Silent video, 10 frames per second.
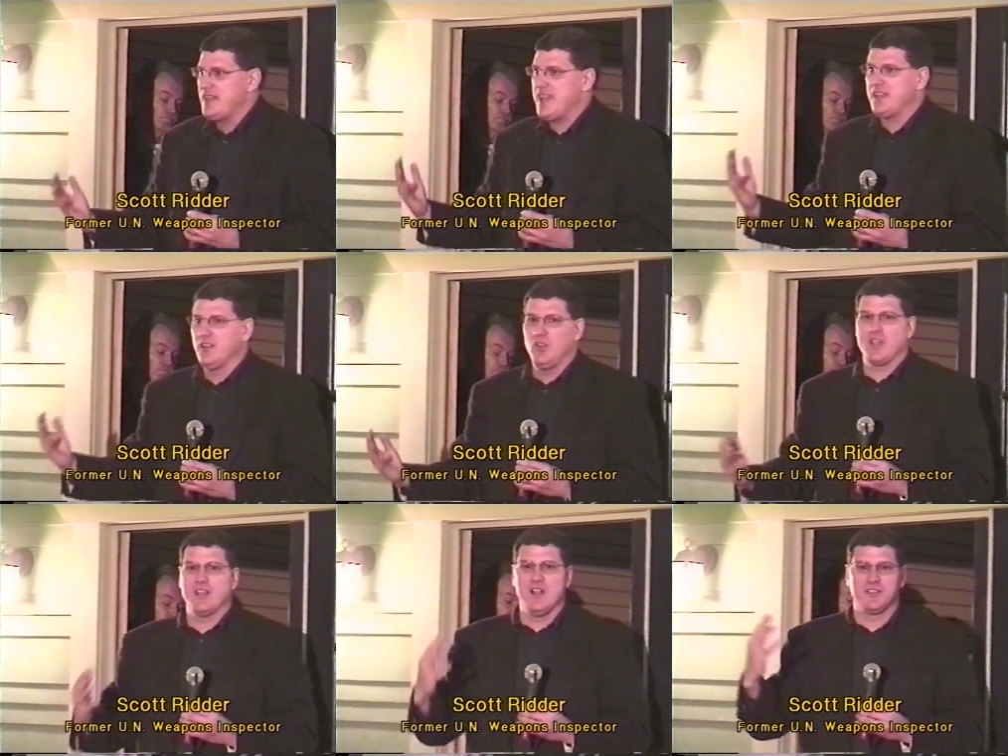taking a
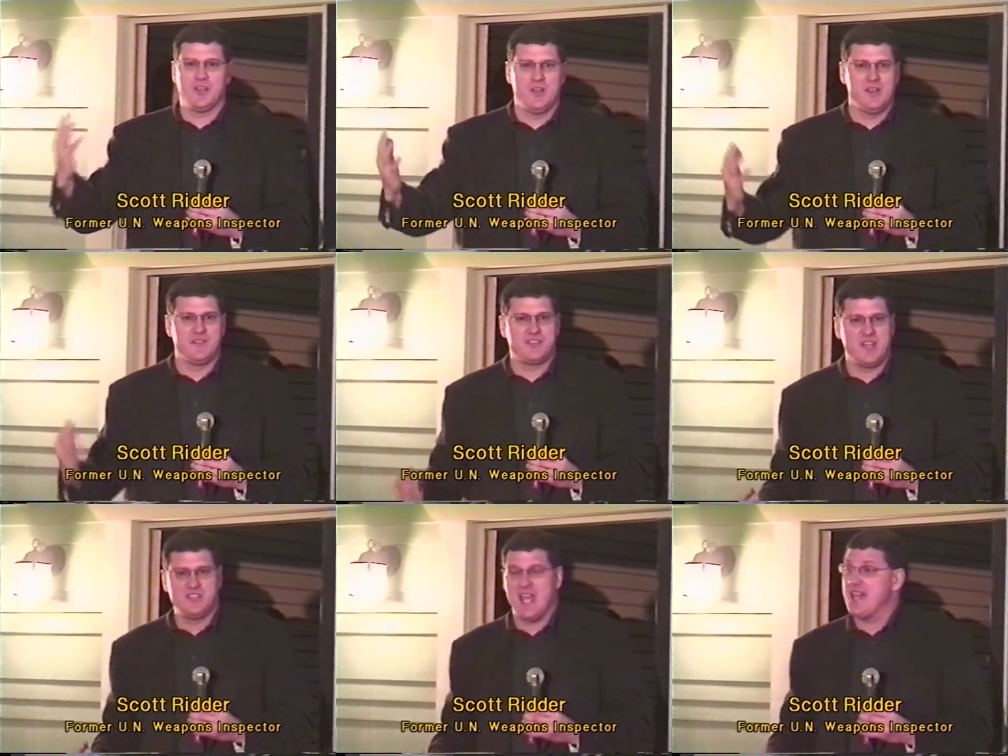look at alternatives
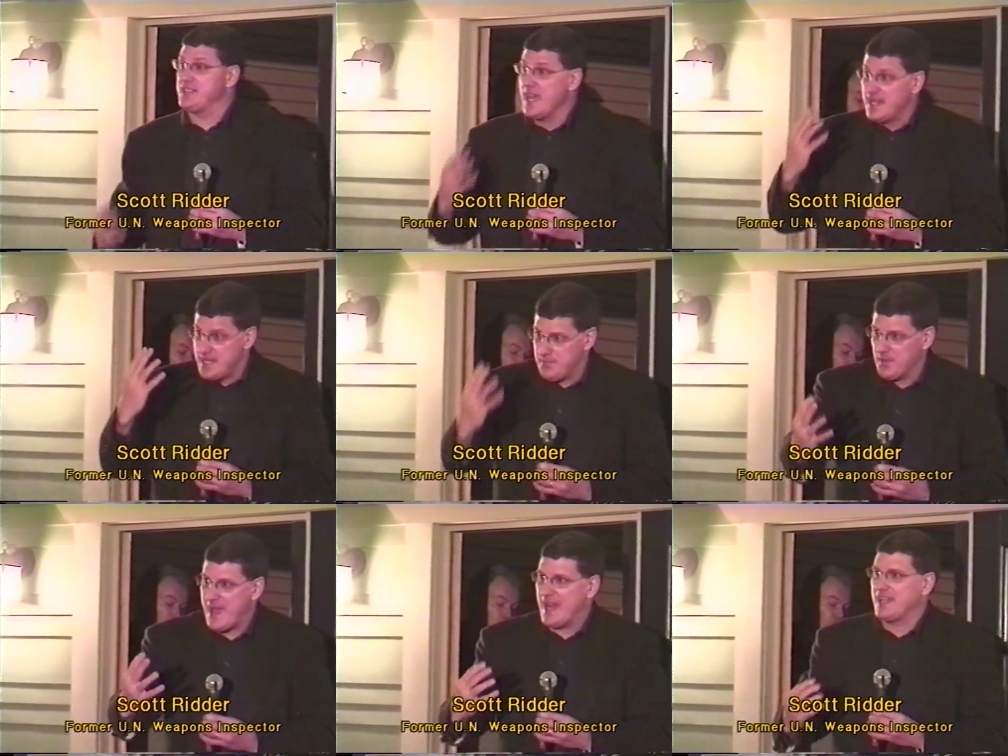such as
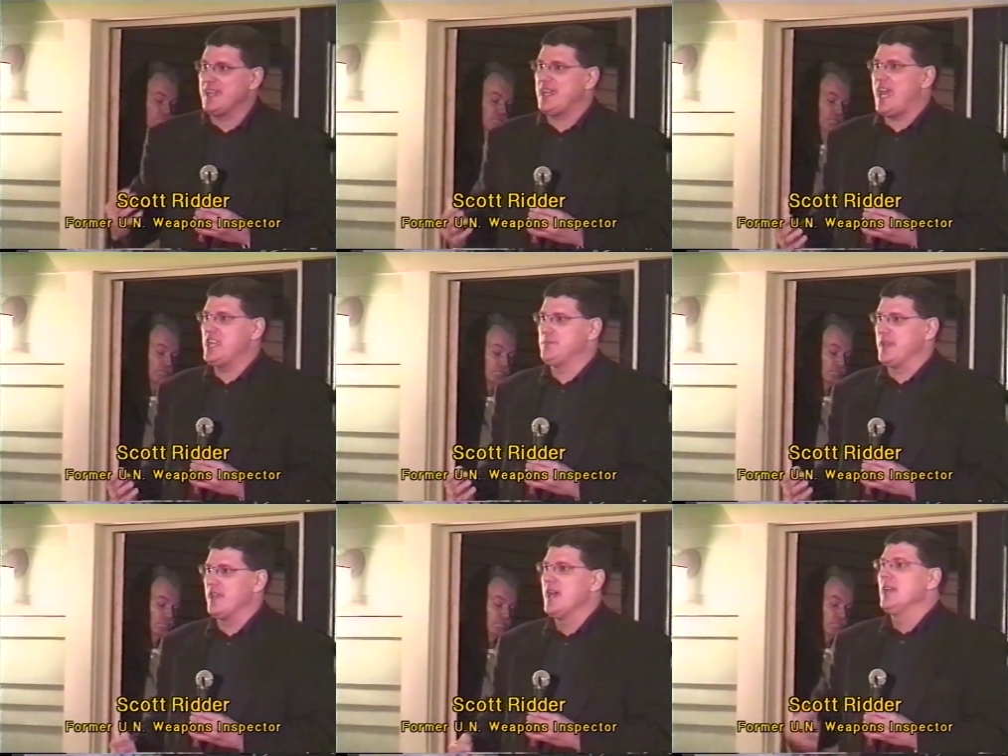diplomatic
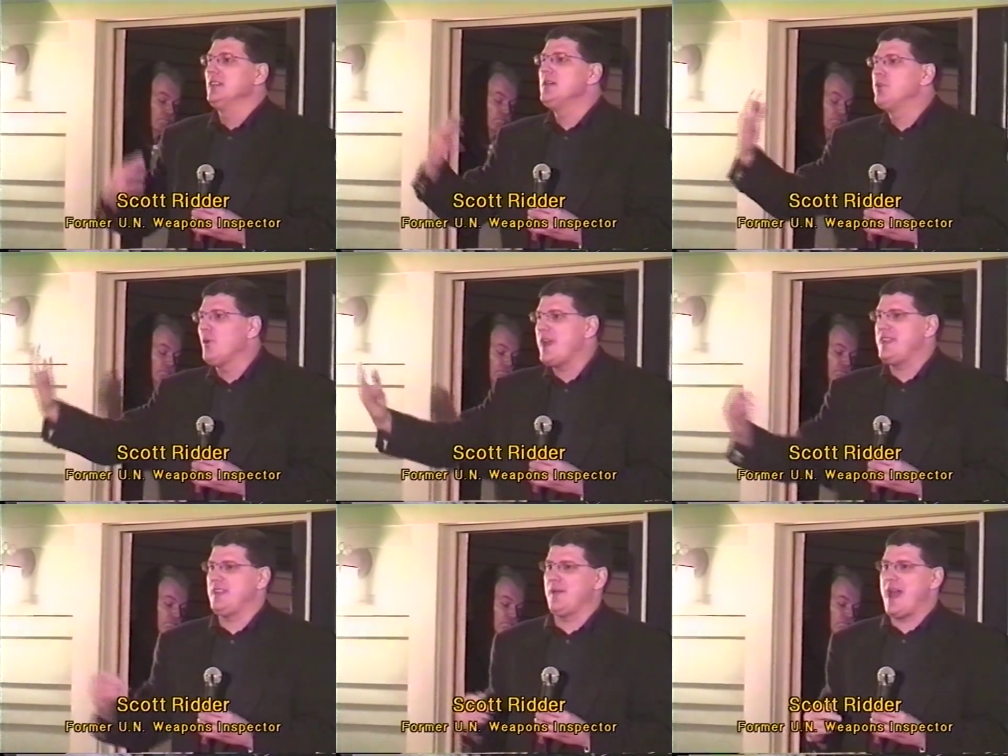engagement,
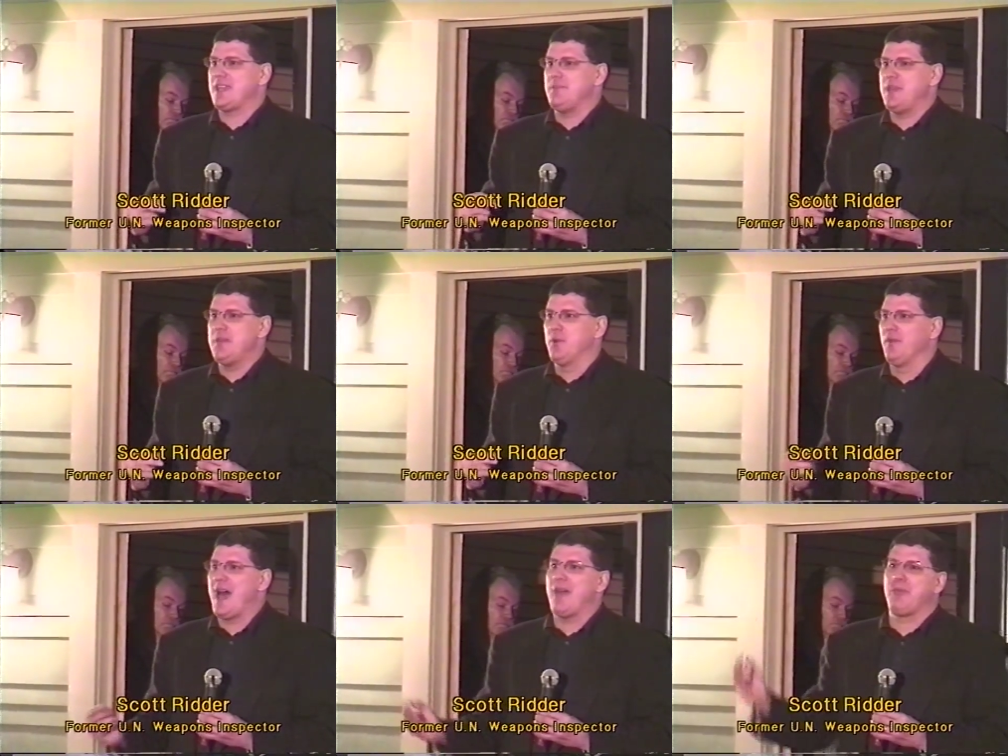liberating the Iraqi people,
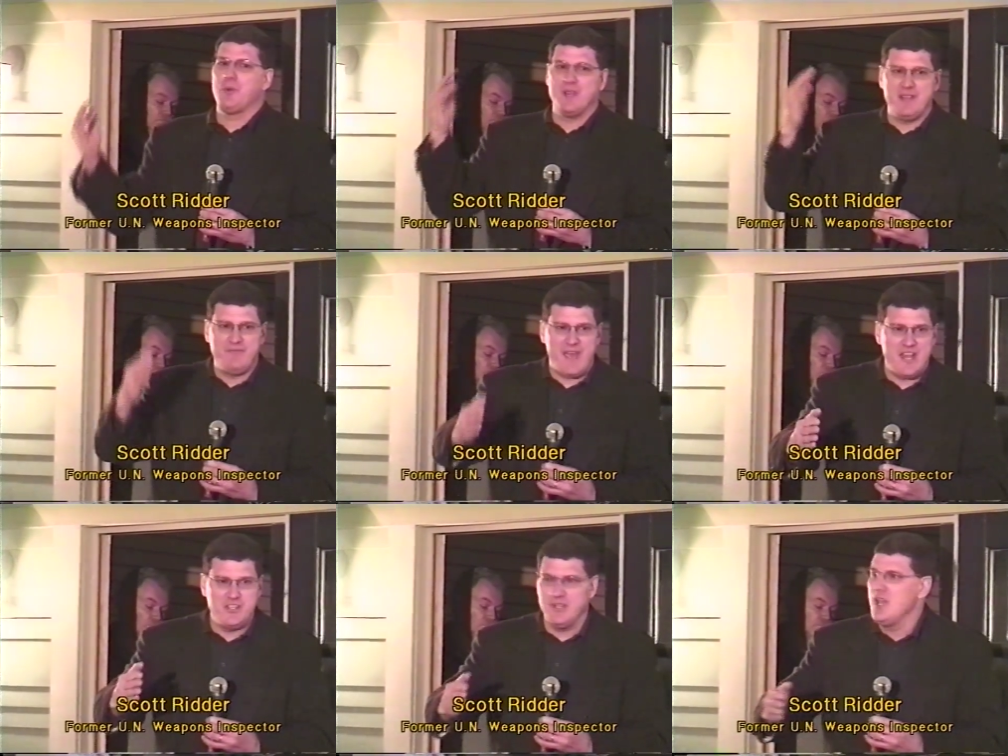not through an
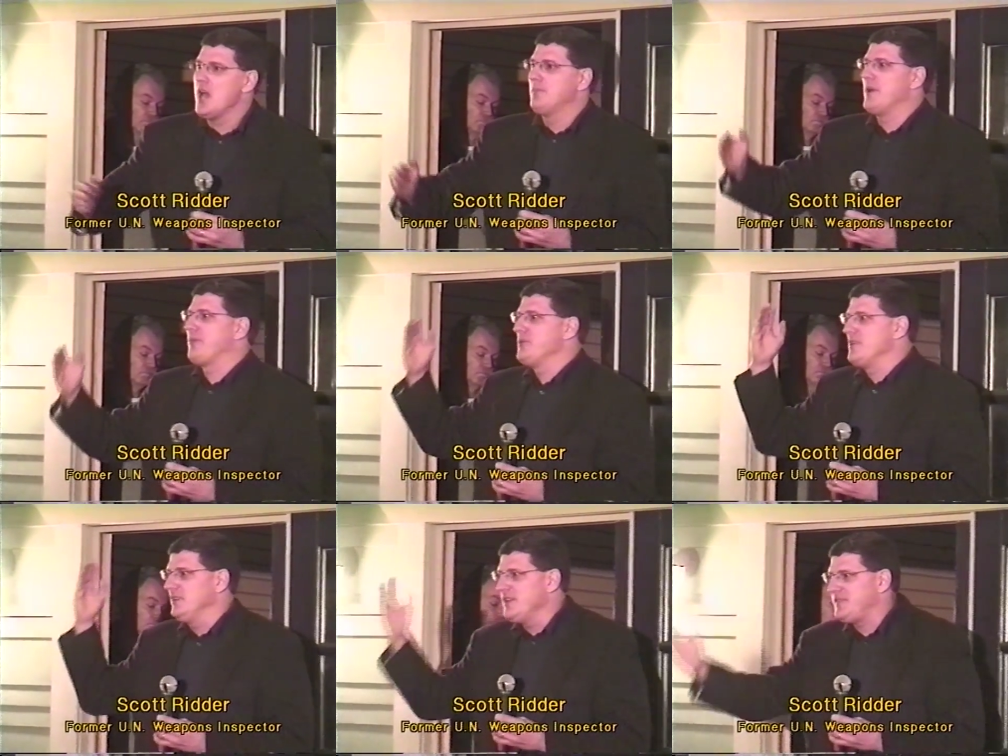invasion, but through
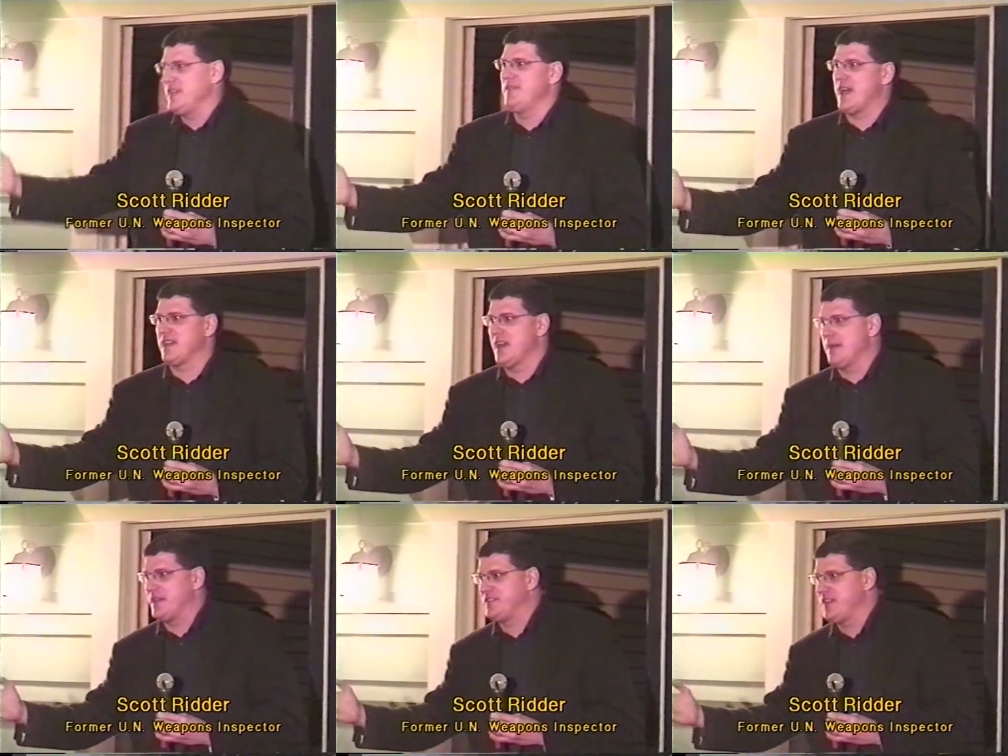the lifting of
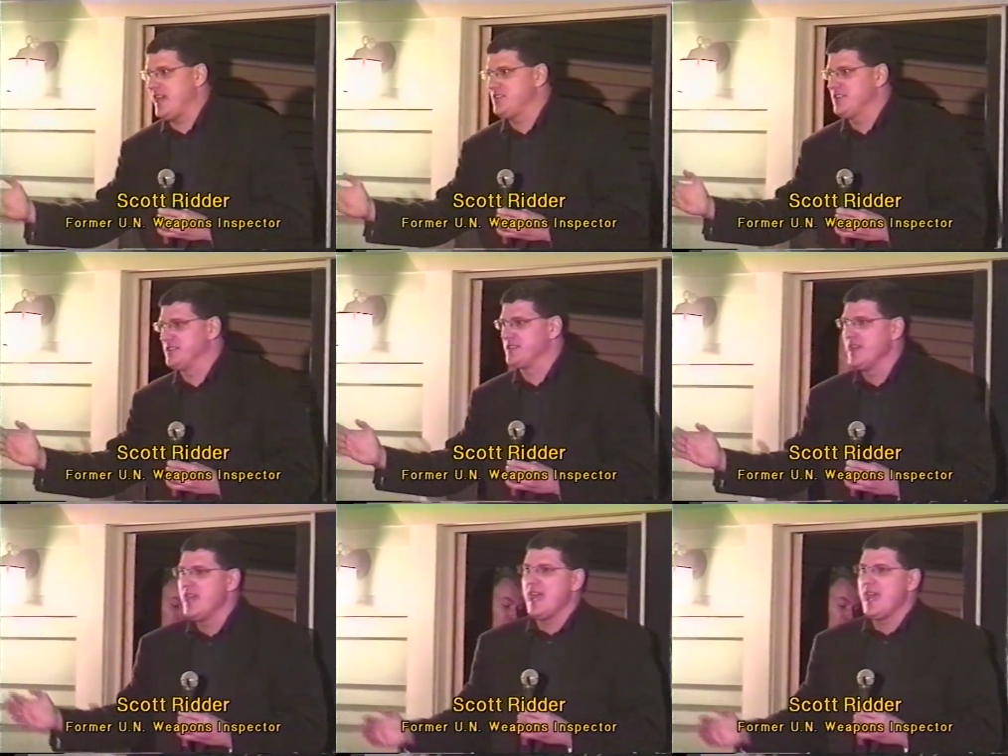economic sanctions,